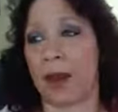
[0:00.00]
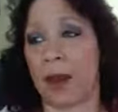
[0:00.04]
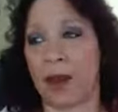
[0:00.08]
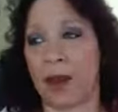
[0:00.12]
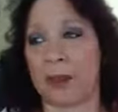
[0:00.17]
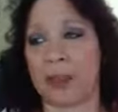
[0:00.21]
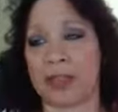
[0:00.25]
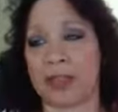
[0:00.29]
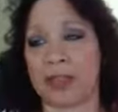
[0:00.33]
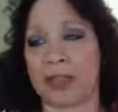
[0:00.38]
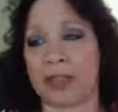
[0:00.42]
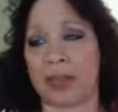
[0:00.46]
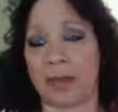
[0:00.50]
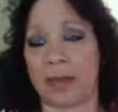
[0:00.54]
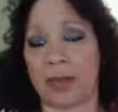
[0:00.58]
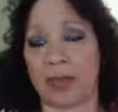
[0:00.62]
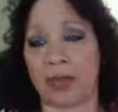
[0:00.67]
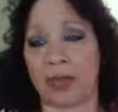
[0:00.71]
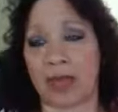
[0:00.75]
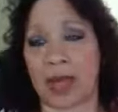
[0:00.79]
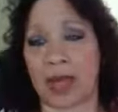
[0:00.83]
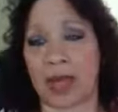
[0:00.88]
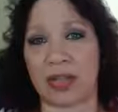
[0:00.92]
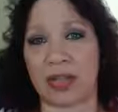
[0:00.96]
It's something
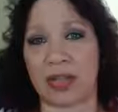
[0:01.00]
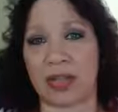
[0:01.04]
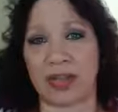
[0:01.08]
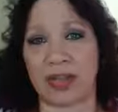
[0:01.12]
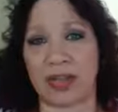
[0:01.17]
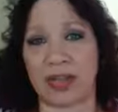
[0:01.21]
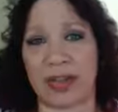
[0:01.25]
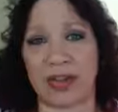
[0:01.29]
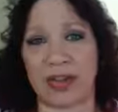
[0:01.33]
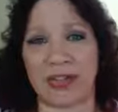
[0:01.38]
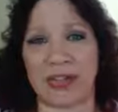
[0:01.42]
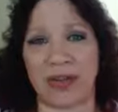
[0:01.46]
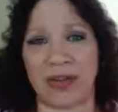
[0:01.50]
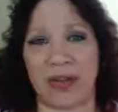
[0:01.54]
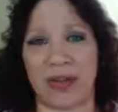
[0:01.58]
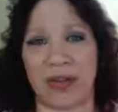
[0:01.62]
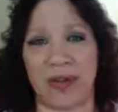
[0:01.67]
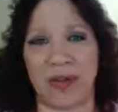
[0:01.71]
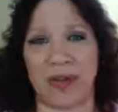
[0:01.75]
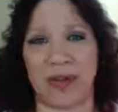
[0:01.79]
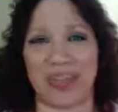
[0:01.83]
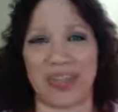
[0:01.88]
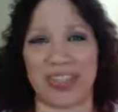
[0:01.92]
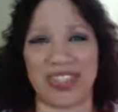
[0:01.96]
I created 2 years
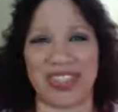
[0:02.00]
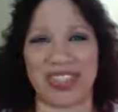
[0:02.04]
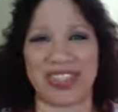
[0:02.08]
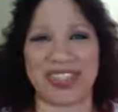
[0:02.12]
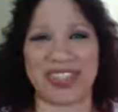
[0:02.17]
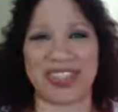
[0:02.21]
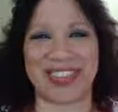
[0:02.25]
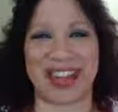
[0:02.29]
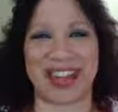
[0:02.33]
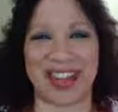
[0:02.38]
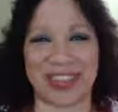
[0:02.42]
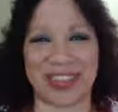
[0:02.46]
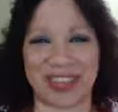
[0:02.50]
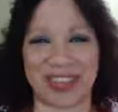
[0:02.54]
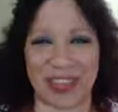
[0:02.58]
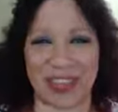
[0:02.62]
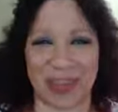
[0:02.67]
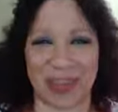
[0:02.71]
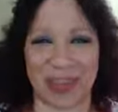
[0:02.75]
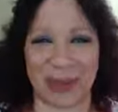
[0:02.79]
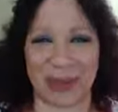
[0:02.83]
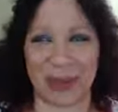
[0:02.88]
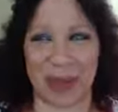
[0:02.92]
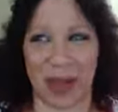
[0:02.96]
ago, but it's just starting
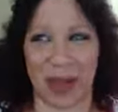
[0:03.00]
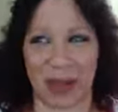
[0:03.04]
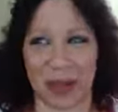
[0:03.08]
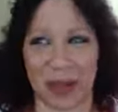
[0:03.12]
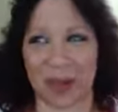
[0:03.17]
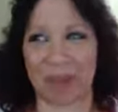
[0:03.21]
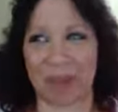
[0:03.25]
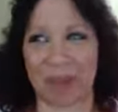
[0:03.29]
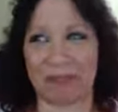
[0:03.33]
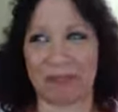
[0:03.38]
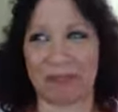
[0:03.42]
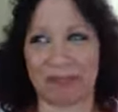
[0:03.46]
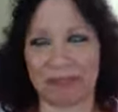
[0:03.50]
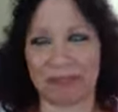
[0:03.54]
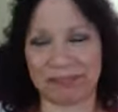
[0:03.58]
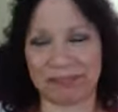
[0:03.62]
to,